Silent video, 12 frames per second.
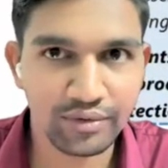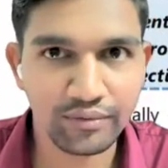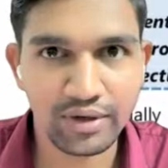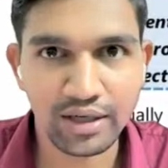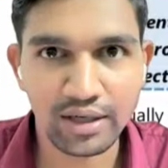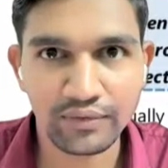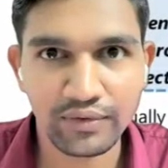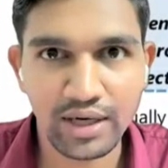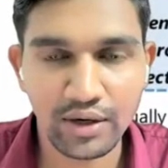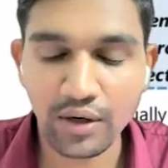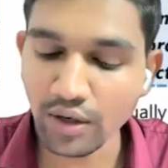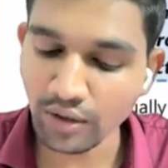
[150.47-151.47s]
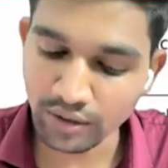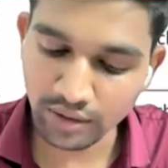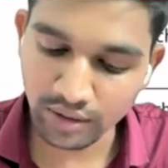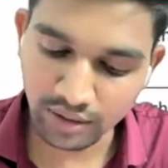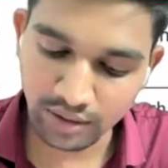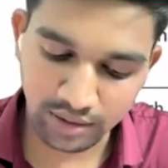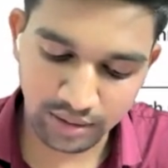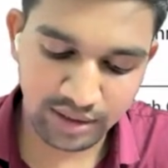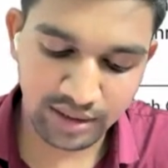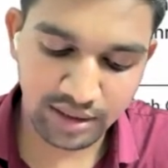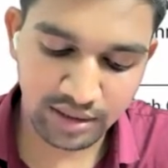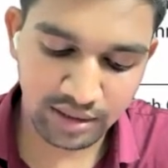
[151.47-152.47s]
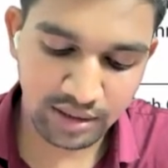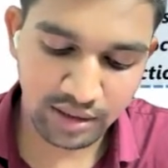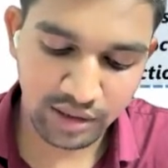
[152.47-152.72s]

where we have got in the